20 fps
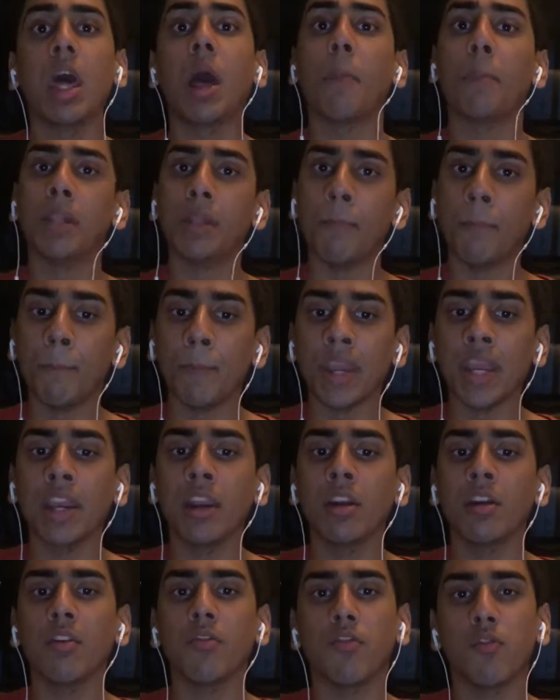but the
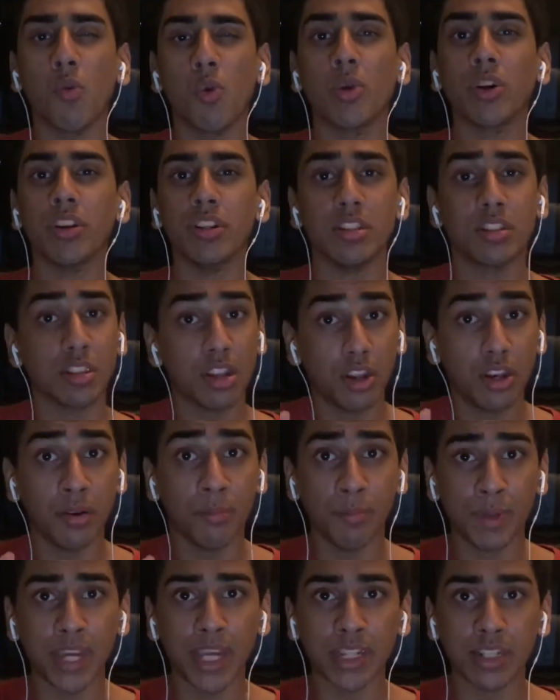main focus
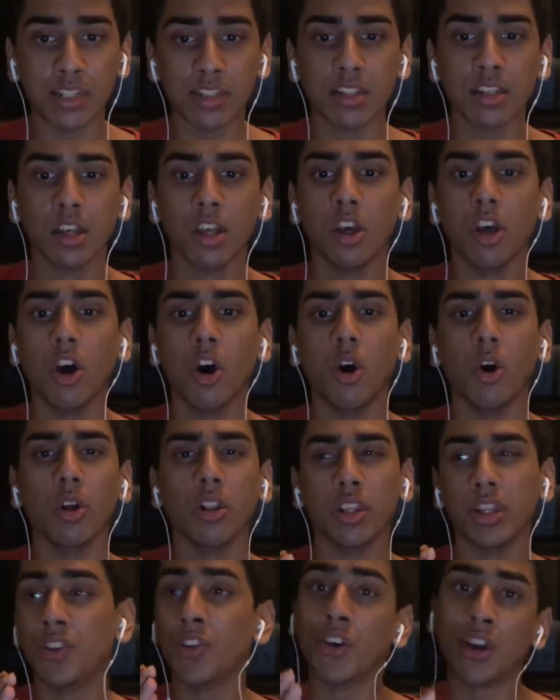remains
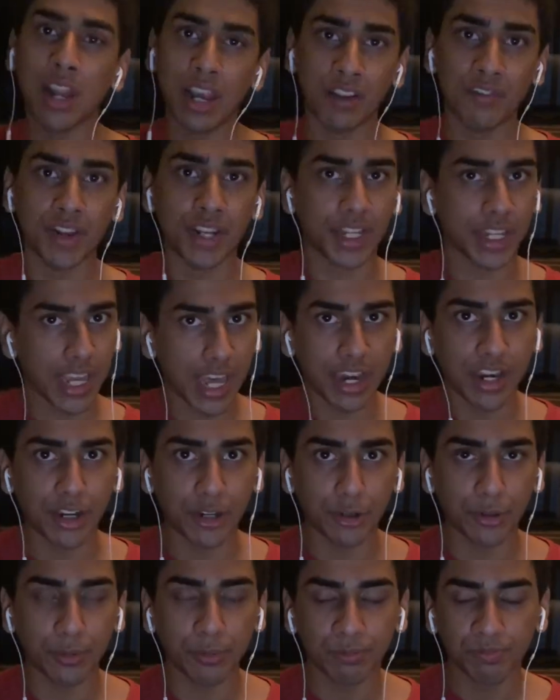on the relevant character.